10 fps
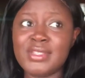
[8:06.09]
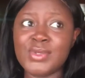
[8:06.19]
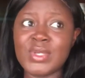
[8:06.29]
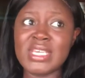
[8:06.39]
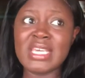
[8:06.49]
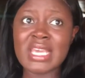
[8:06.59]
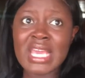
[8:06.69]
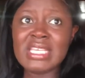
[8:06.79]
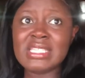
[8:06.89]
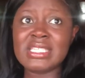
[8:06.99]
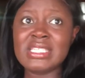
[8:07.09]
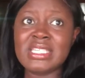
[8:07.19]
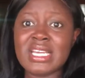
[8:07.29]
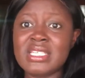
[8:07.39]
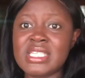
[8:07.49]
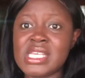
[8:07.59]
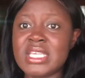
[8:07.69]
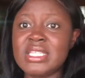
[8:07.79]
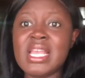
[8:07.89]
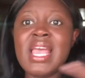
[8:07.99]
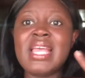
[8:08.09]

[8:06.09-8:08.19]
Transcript: So in case the teacher is taking